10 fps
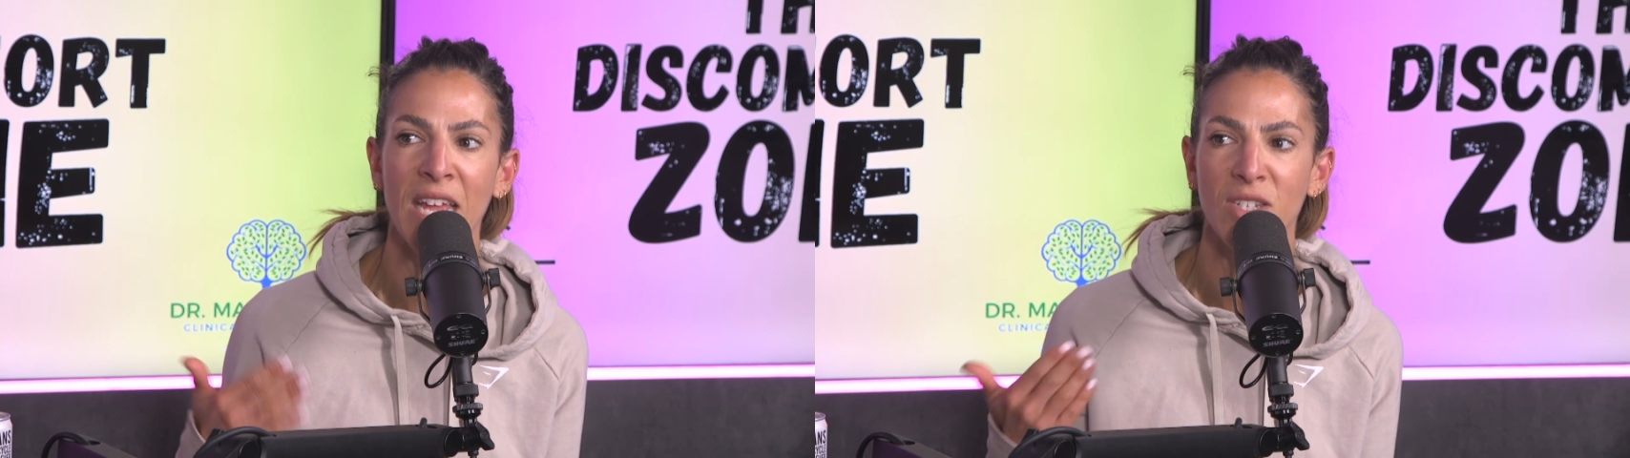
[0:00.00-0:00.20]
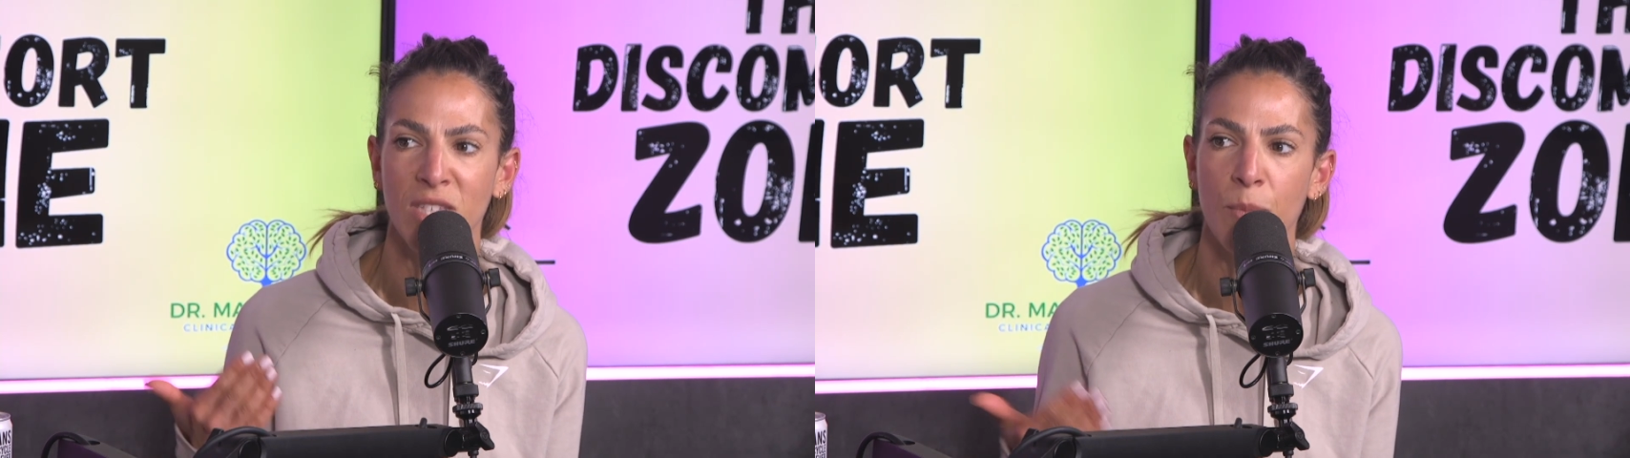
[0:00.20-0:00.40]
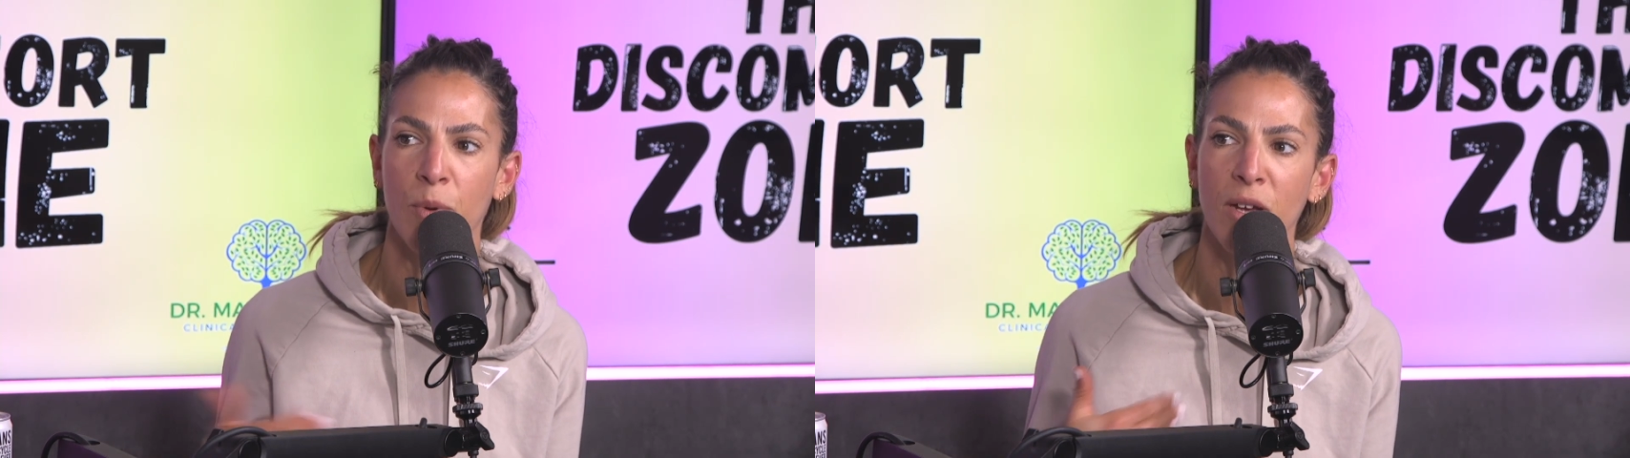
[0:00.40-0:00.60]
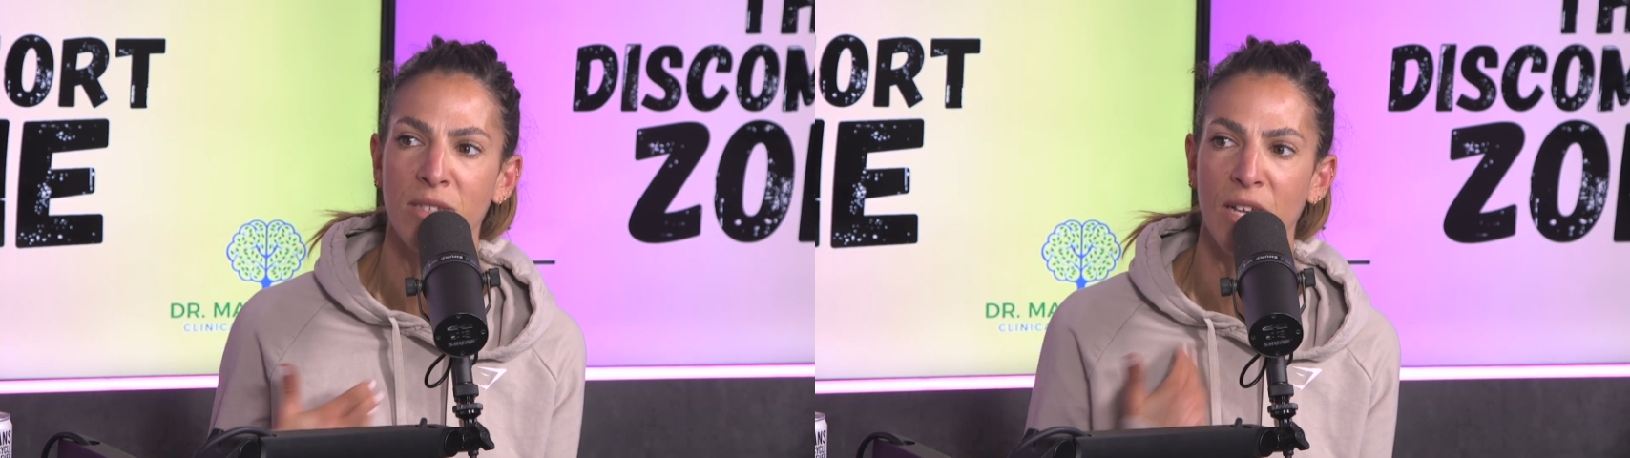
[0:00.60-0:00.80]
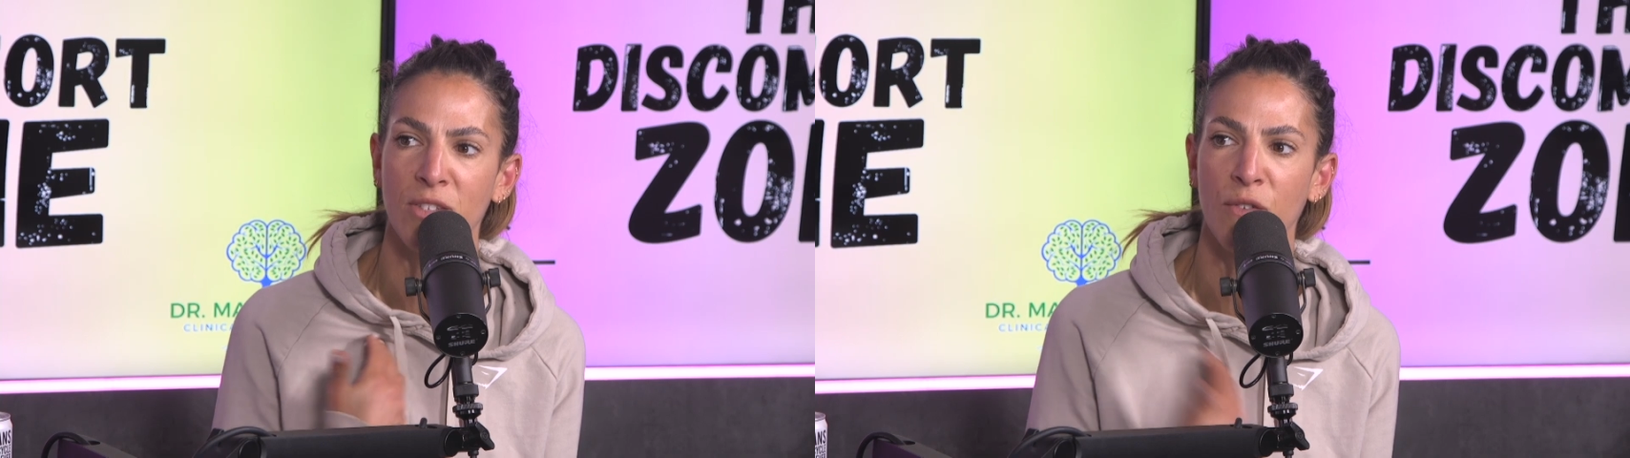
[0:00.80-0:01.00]
into the
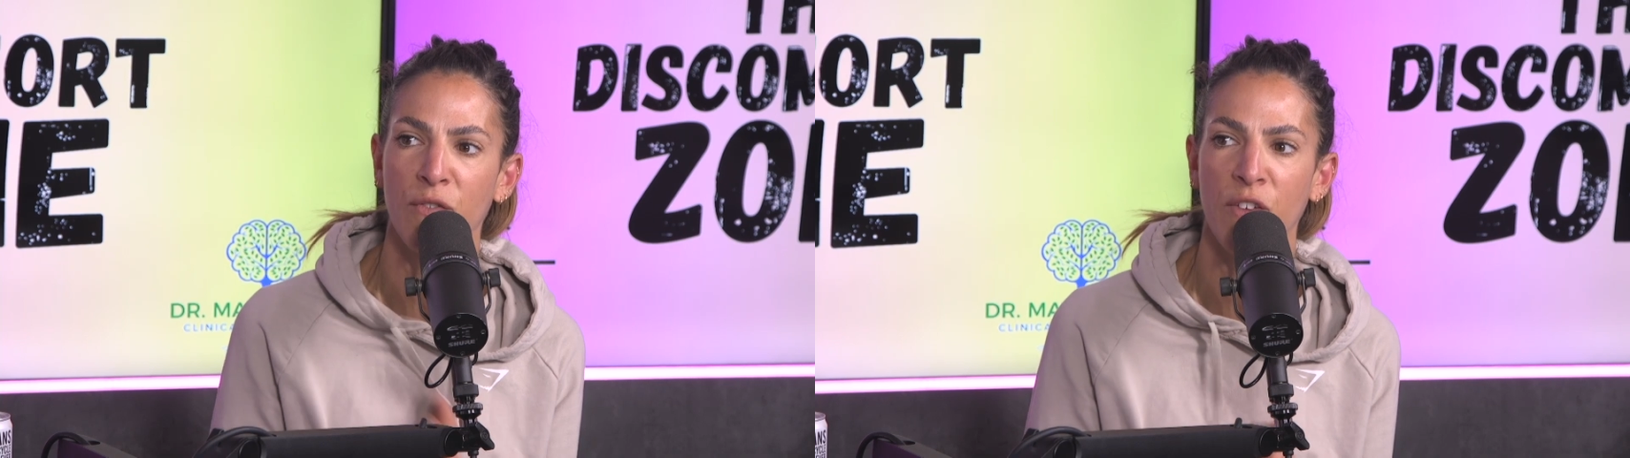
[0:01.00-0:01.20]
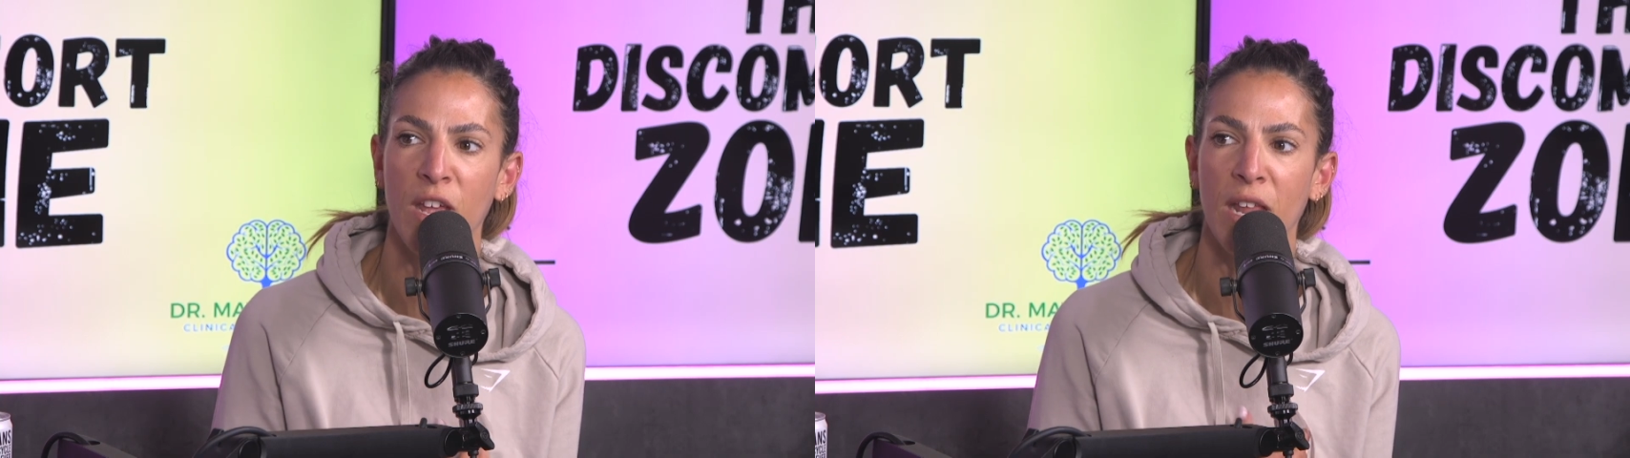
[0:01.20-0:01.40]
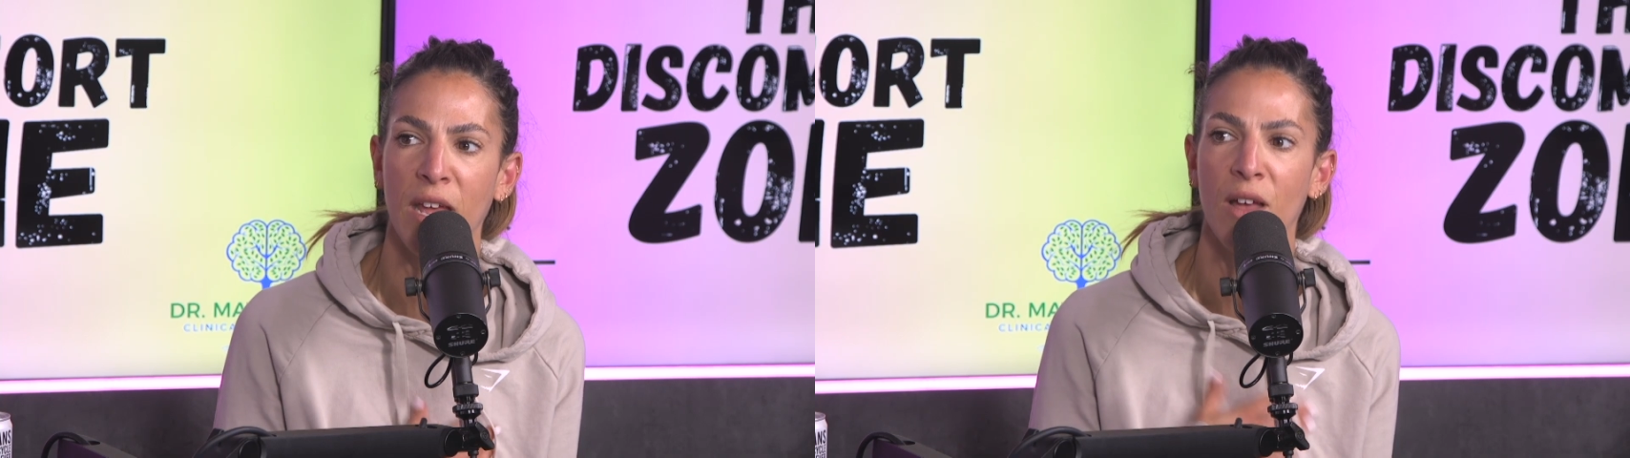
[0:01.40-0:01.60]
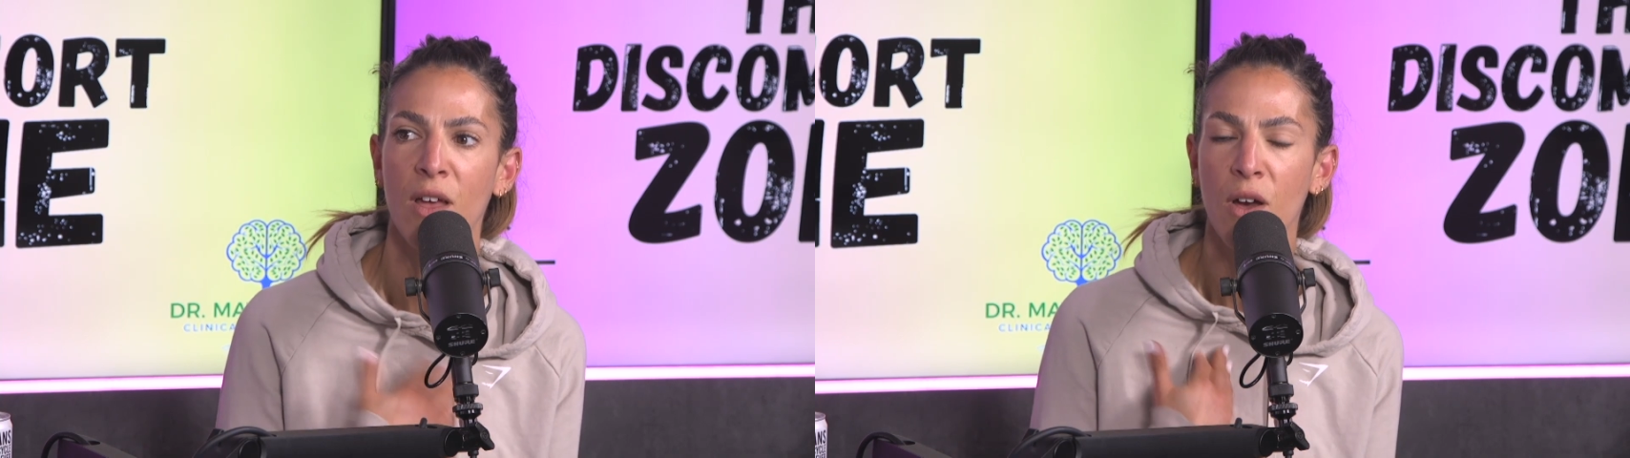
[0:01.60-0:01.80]
process of feeling